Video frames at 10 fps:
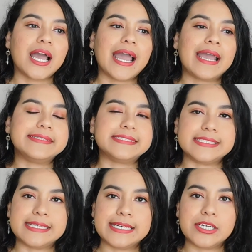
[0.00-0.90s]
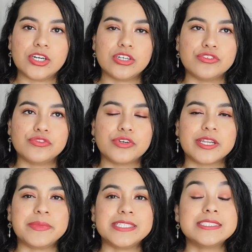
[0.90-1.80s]
idea of what
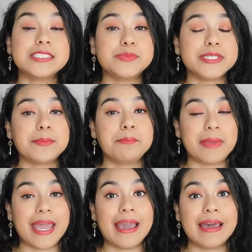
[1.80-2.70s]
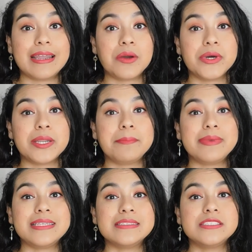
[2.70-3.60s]
it means to be a man and what it
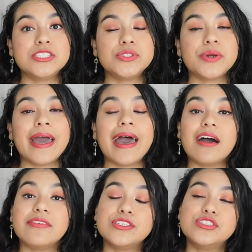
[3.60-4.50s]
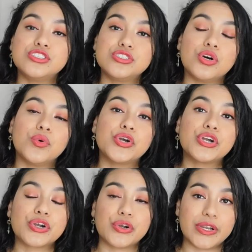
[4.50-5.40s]
means to having to show
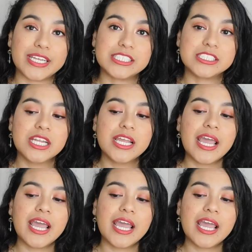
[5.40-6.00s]
courage.